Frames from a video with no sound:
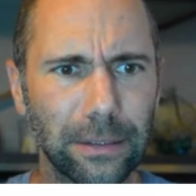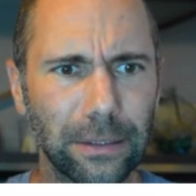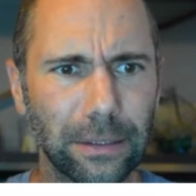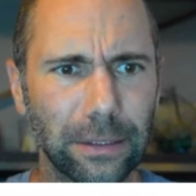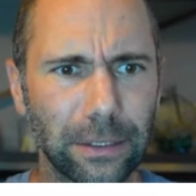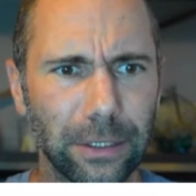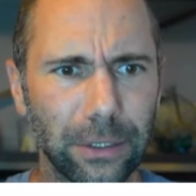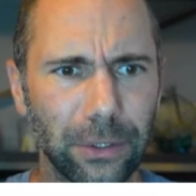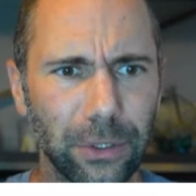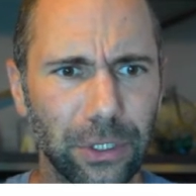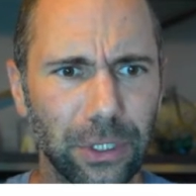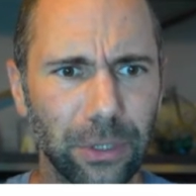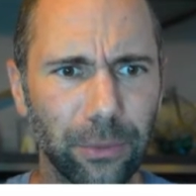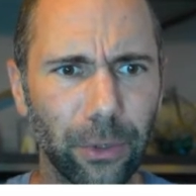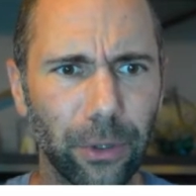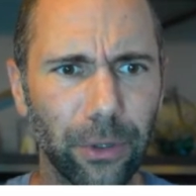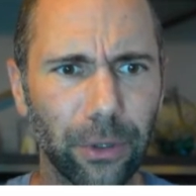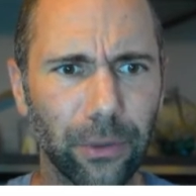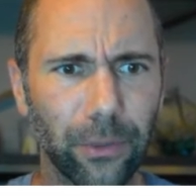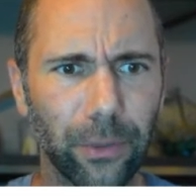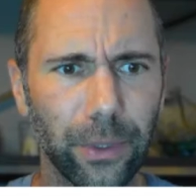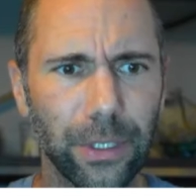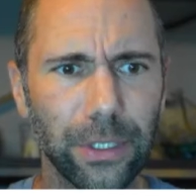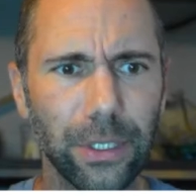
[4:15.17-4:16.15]
Here's some
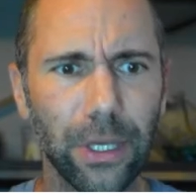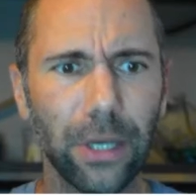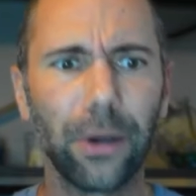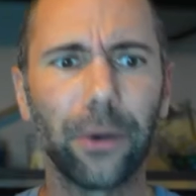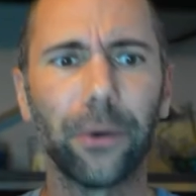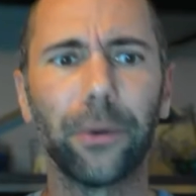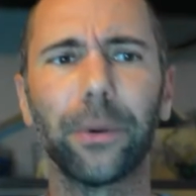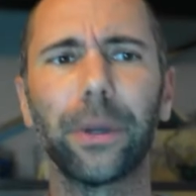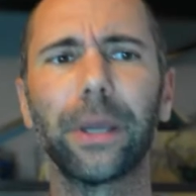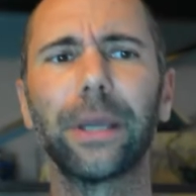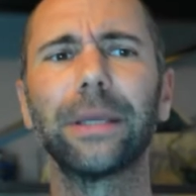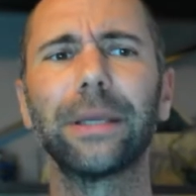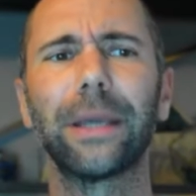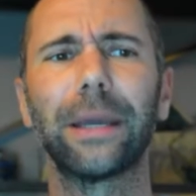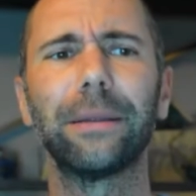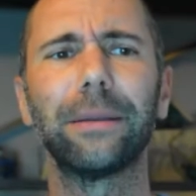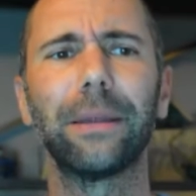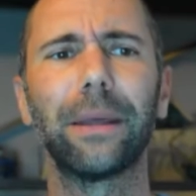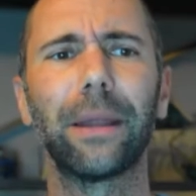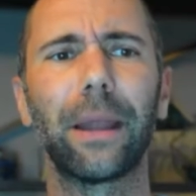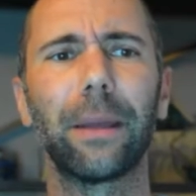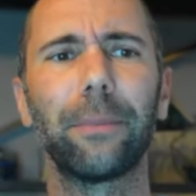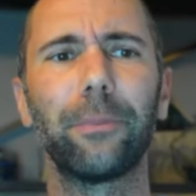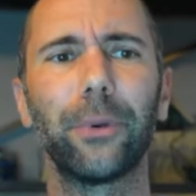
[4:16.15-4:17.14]
other ones. Oh,
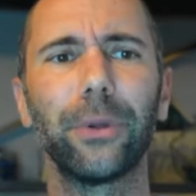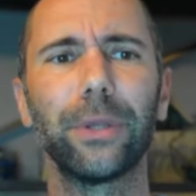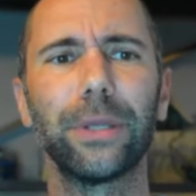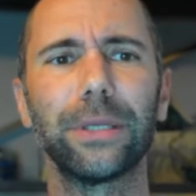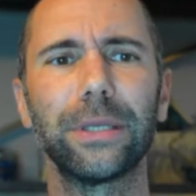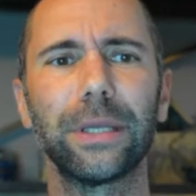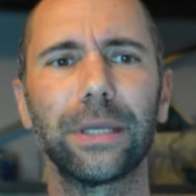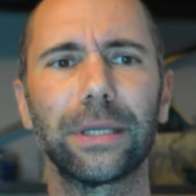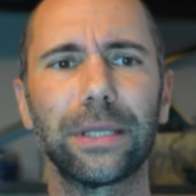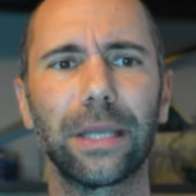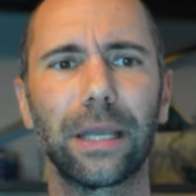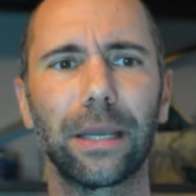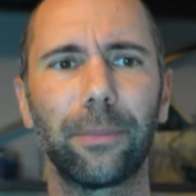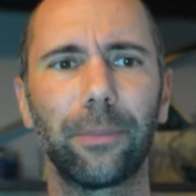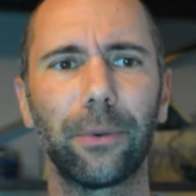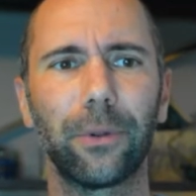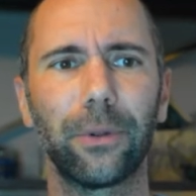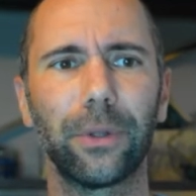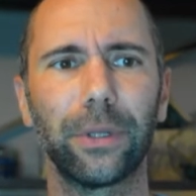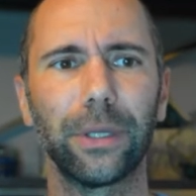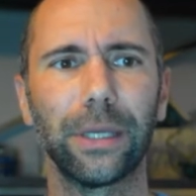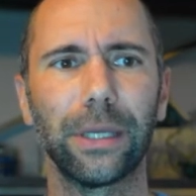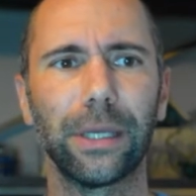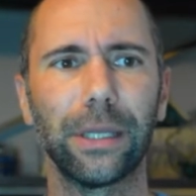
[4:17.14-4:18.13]
and I put this
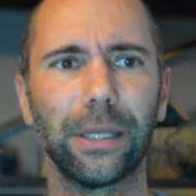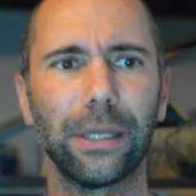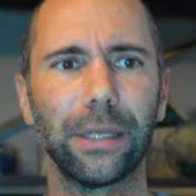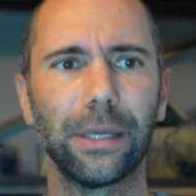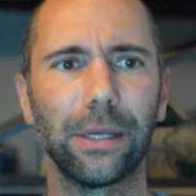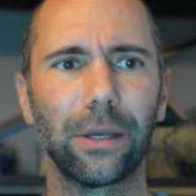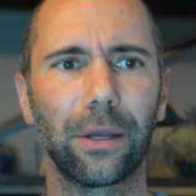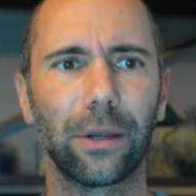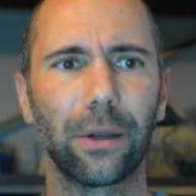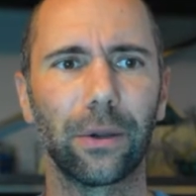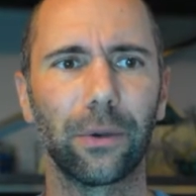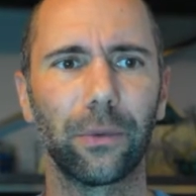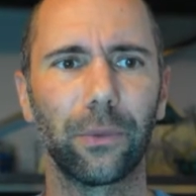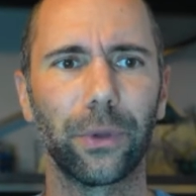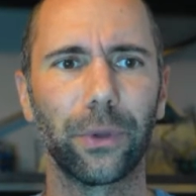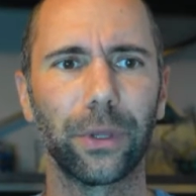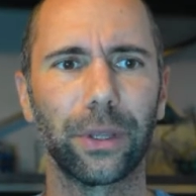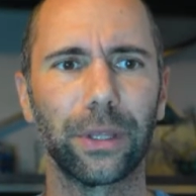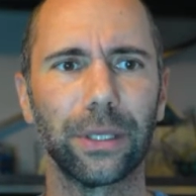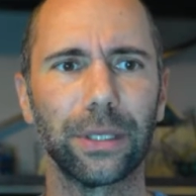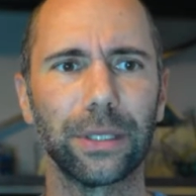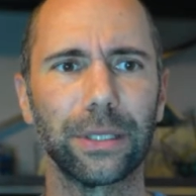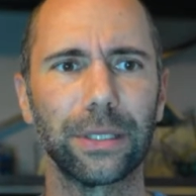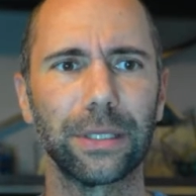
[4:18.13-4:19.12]
example in here with
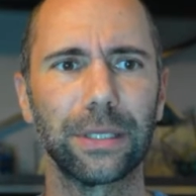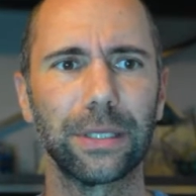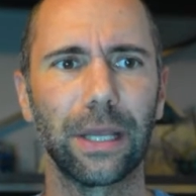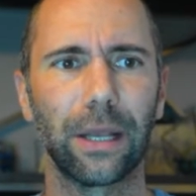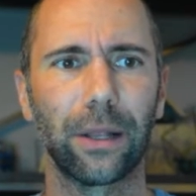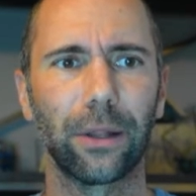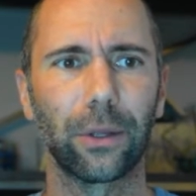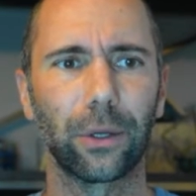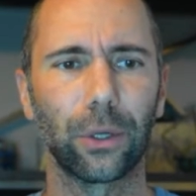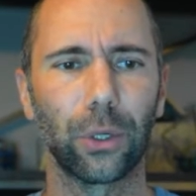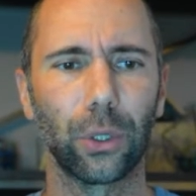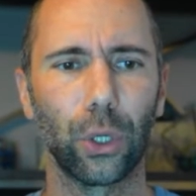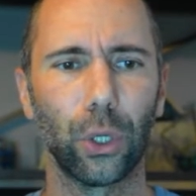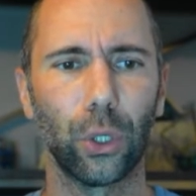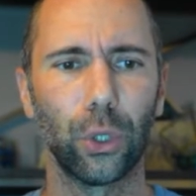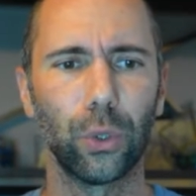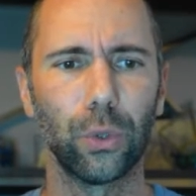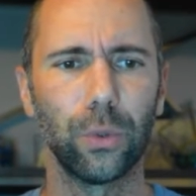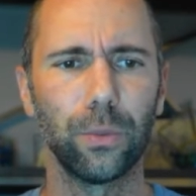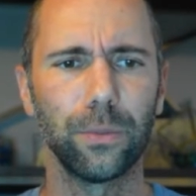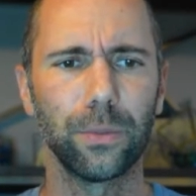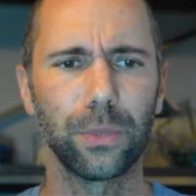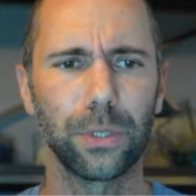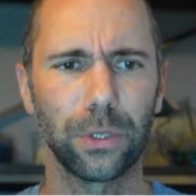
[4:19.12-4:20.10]
this seller,
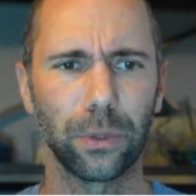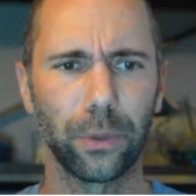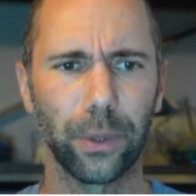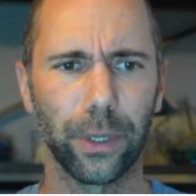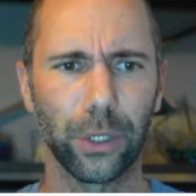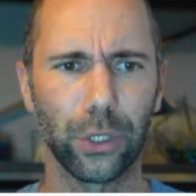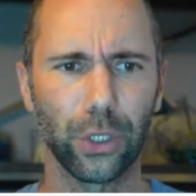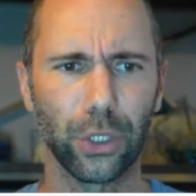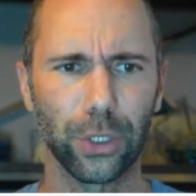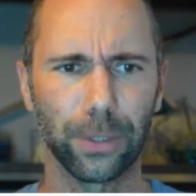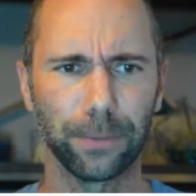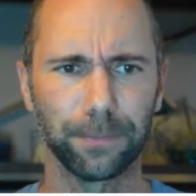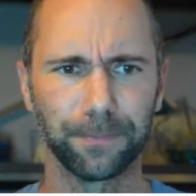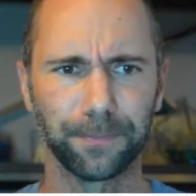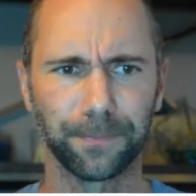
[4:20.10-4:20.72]
Home Switch.